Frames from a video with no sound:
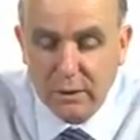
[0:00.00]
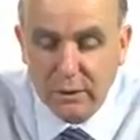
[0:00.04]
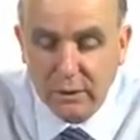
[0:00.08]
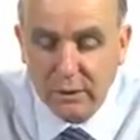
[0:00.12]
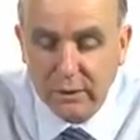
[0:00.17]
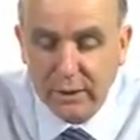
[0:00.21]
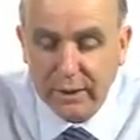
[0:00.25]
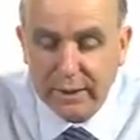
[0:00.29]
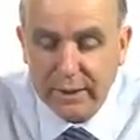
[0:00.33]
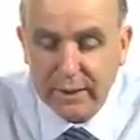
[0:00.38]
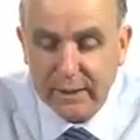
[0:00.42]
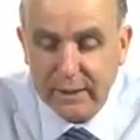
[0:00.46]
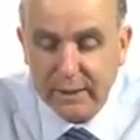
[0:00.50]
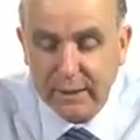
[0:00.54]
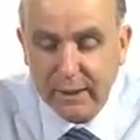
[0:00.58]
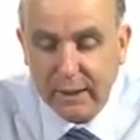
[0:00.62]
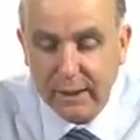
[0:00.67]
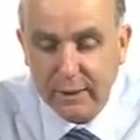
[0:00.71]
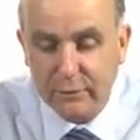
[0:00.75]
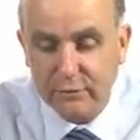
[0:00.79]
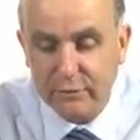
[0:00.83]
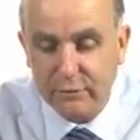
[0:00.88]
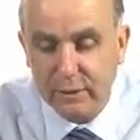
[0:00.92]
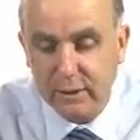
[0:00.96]
the leading
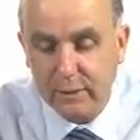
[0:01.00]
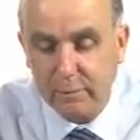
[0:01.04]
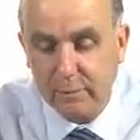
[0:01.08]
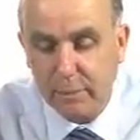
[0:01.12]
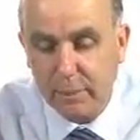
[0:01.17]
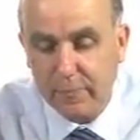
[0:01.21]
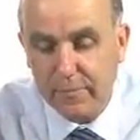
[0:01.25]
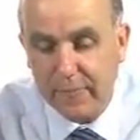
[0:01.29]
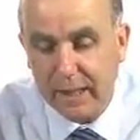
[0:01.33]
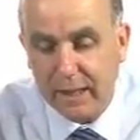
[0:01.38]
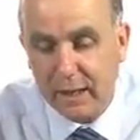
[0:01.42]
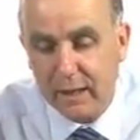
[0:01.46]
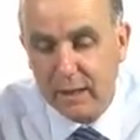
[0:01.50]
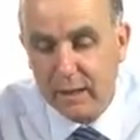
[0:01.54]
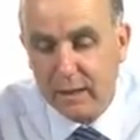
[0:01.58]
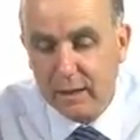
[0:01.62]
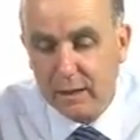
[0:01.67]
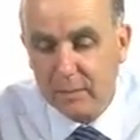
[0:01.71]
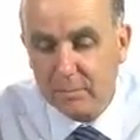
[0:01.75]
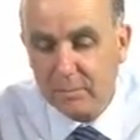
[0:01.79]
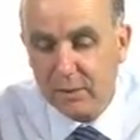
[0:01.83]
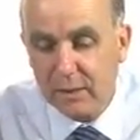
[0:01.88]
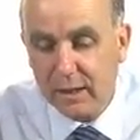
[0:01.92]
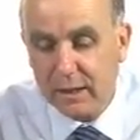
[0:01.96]
country.
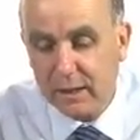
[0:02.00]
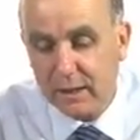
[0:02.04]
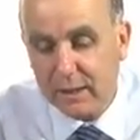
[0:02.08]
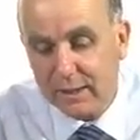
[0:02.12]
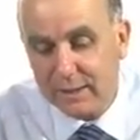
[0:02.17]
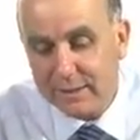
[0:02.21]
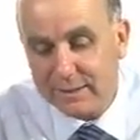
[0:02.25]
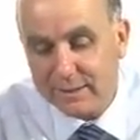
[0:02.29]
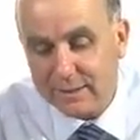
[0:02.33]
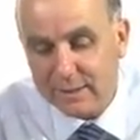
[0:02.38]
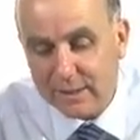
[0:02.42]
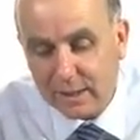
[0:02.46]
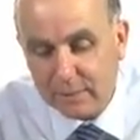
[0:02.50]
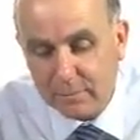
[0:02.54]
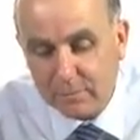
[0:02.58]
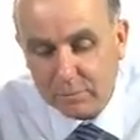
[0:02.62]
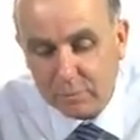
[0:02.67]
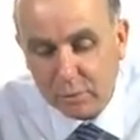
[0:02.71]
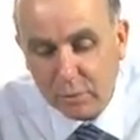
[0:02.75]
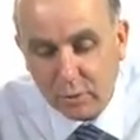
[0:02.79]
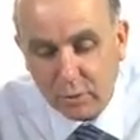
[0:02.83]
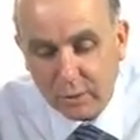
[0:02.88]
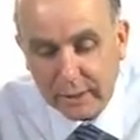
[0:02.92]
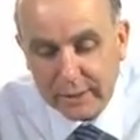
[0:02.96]
But at
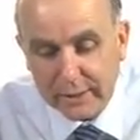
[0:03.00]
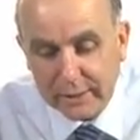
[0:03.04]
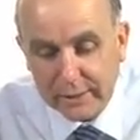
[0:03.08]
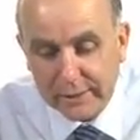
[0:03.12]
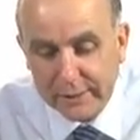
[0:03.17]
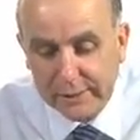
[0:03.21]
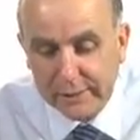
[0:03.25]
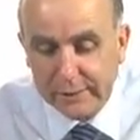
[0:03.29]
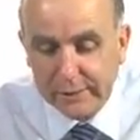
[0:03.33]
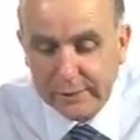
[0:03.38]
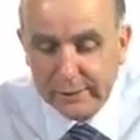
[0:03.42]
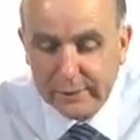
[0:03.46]
some point,